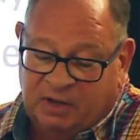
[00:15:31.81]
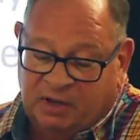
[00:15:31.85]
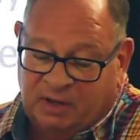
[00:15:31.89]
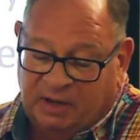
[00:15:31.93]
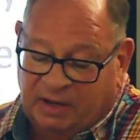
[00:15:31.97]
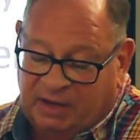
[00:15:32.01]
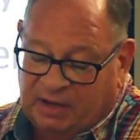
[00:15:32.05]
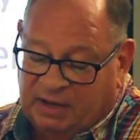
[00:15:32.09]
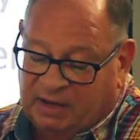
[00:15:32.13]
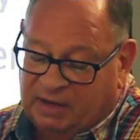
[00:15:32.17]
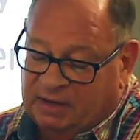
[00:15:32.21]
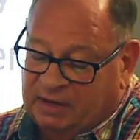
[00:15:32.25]

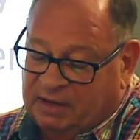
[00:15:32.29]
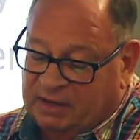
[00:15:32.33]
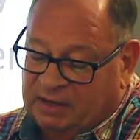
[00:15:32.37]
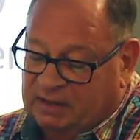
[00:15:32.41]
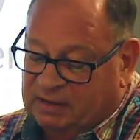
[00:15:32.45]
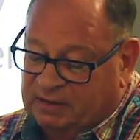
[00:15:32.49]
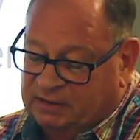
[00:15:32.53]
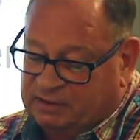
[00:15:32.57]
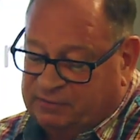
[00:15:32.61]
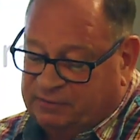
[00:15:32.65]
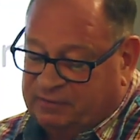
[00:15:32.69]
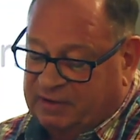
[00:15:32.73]
And
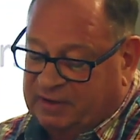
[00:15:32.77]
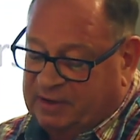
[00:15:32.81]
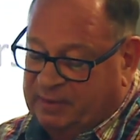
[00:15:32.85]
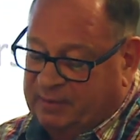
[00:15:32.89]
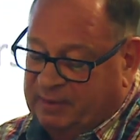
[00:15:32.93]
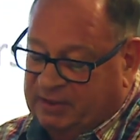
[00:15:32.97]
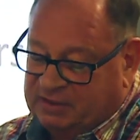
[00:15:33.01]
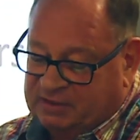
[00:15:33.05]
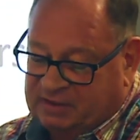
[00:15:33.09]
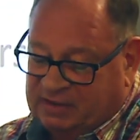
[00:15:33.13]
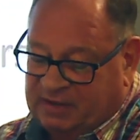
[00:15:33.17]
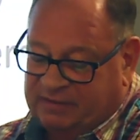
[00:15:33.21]
it's funny
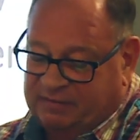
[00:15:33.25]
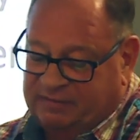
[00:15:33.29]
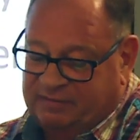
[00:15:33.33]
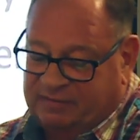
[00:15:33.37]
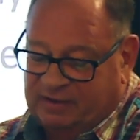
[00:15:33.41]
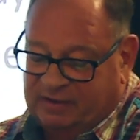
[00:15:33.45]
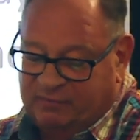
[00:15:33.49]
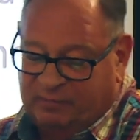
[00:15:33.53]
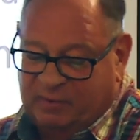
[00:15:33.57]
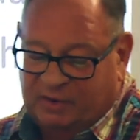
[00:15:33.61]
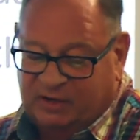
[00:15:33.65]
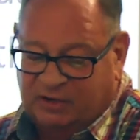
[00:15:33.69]
because
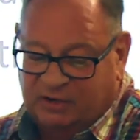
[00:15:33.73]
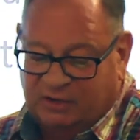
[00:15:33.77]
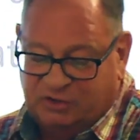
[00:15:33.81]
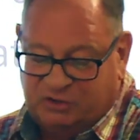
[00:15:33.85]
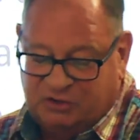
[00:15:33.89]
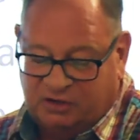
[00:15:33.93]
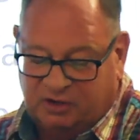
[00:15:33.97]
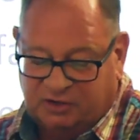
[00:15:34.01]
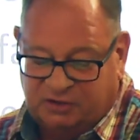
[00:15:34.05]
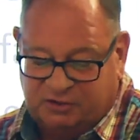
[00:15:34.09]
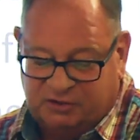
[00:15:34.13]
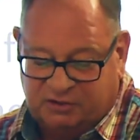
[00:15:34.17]
I've been in
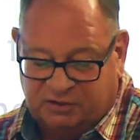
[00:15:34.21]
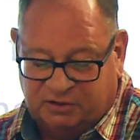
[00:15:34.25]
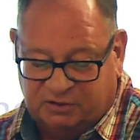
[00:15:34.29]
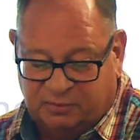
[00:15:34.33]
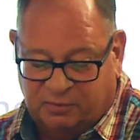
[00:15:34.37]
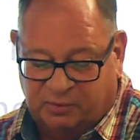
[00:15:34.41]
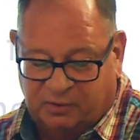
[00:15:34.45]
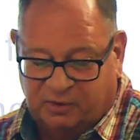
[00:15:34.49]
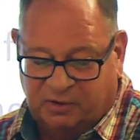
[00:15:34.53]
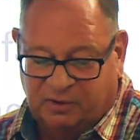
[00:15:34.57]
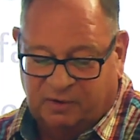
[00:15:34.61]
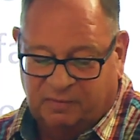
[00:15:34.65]
churches
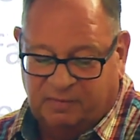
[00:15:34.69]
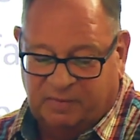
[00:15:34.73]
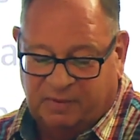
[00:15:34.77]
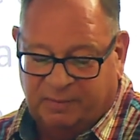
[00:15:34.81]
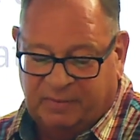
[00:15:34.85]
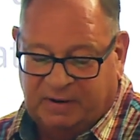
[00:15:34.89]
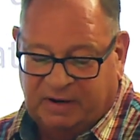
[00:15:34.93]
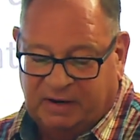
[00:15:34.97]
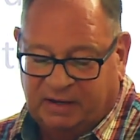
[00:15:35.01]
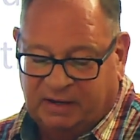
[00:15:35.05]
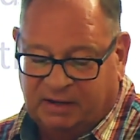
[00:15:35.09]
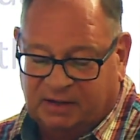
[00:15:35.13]
where, I
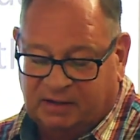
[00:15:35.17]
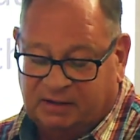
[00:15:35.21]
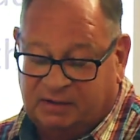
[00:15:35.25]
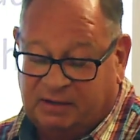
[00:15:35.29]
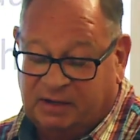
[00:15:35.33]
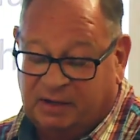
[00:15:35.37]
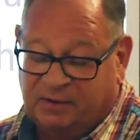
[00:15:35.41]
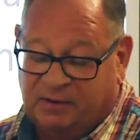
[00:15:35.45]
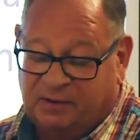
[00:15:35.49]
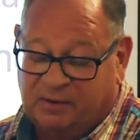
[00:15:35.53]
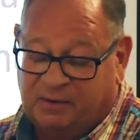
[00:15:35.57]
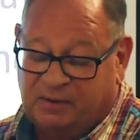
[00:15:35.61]
mean, I could
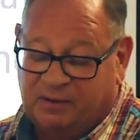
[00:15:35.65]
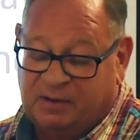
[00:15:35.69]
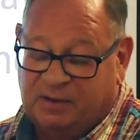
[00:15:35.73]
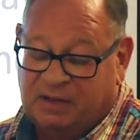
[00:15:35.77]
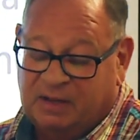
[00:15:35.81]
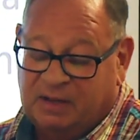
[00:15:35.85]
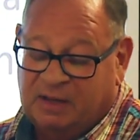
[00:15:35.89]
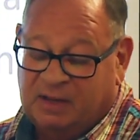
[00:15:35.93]
tell